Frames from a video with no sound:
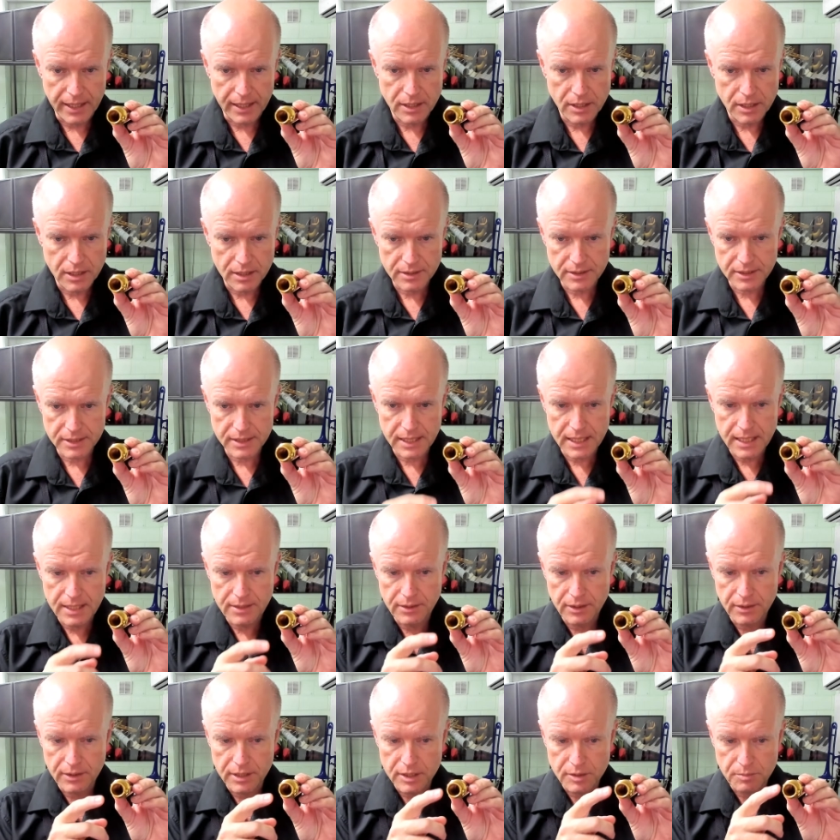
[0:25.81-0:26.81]
you can see
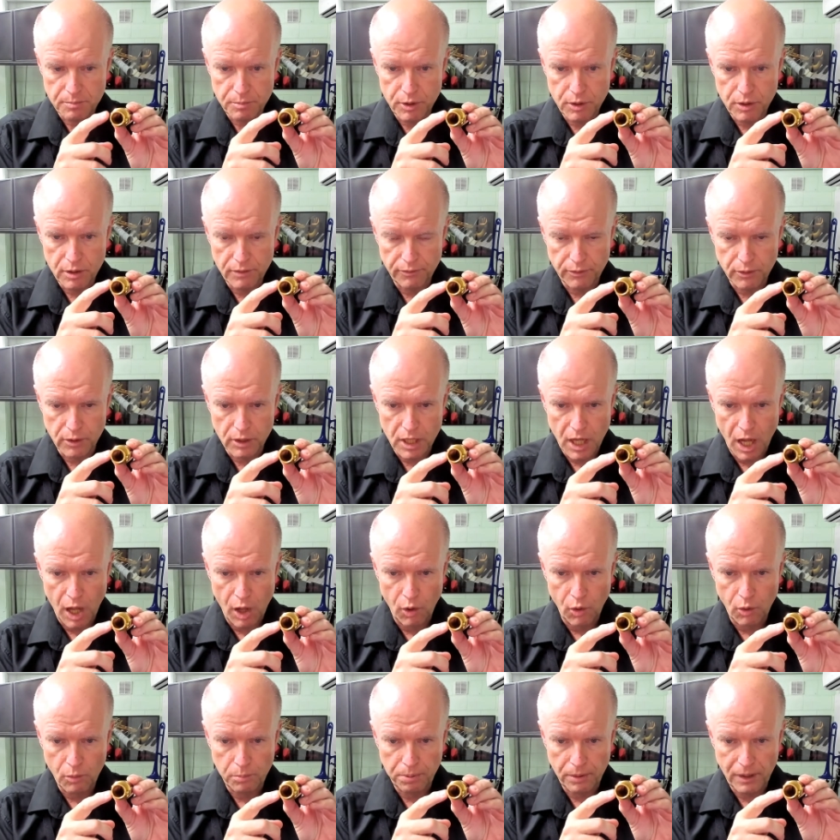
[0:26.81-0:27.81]
that this beautiful
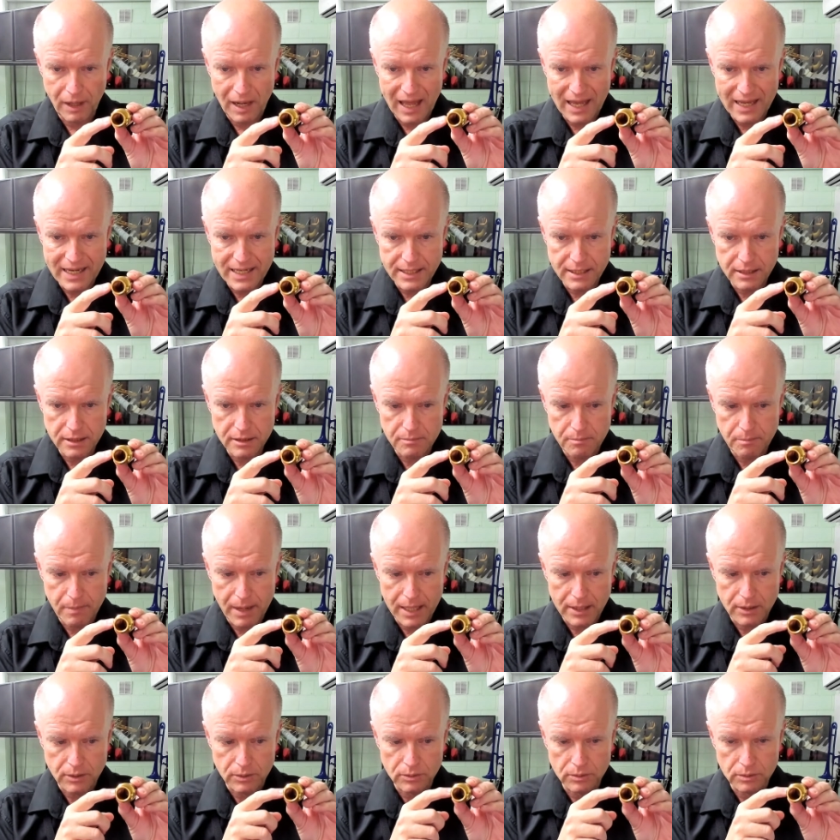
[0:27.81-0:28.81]
gold plated
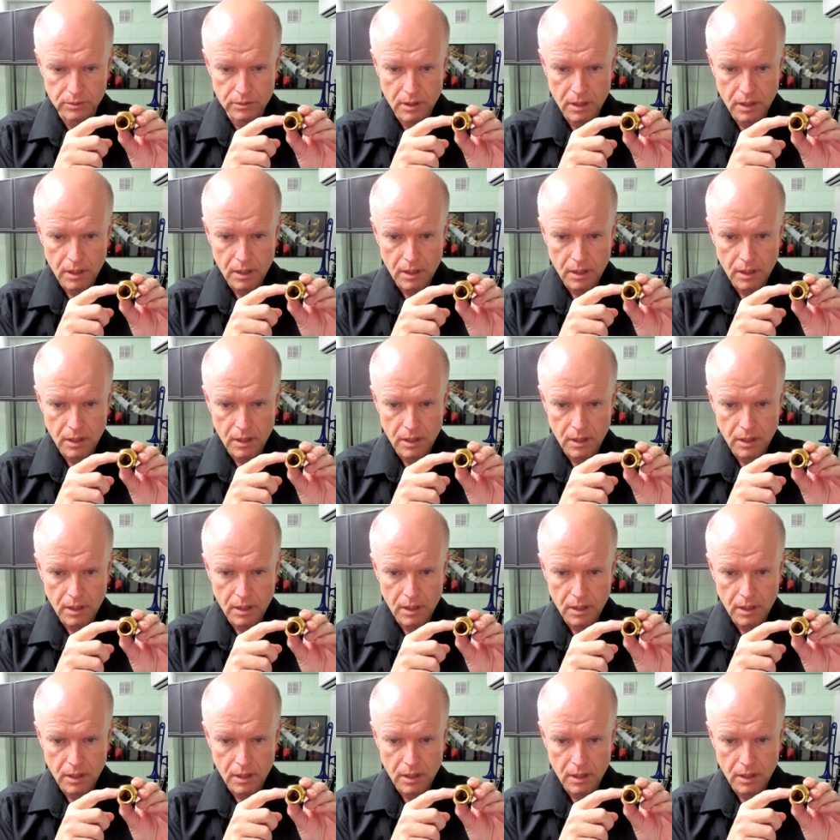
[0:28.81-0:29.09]
metal